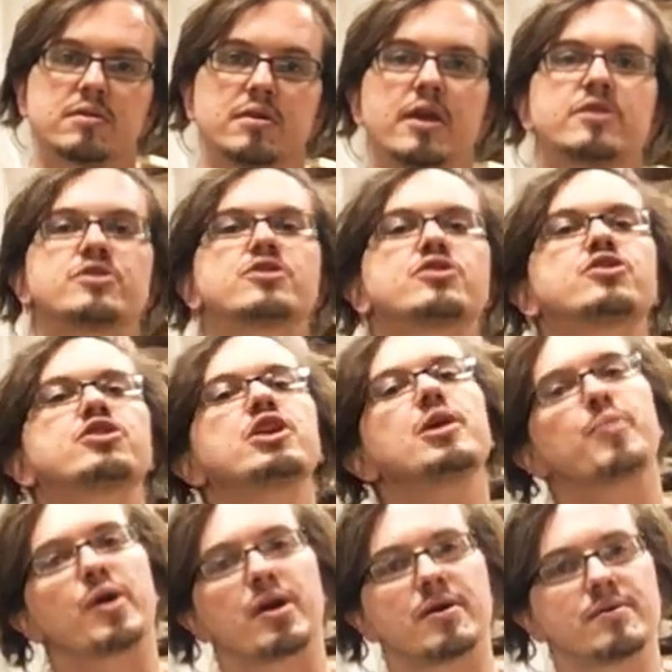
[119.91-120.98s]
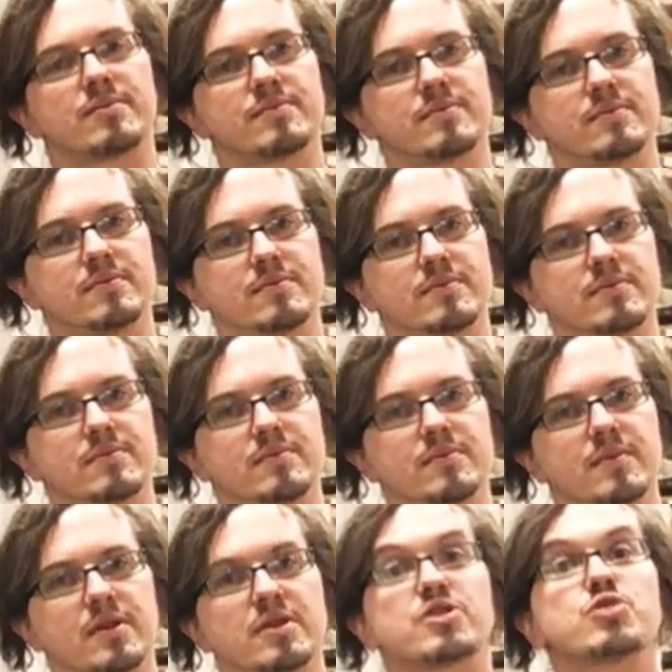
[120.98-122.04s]
It's cheaper.
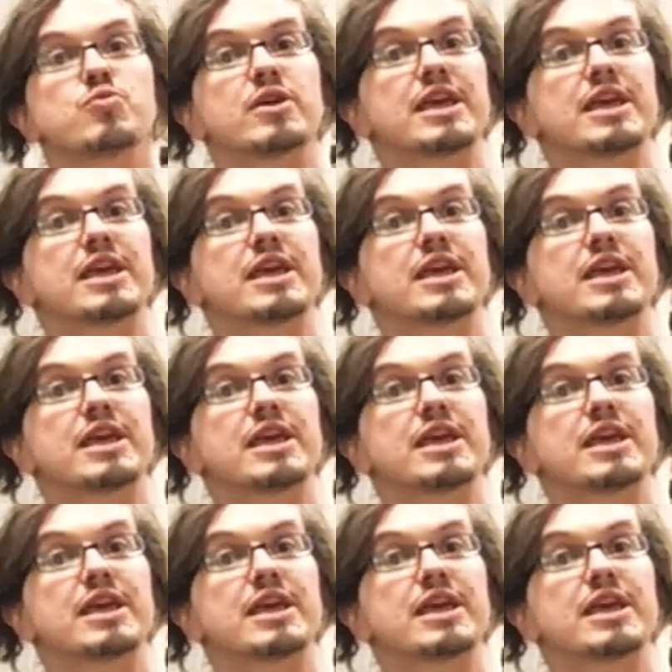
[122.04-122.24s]
This is where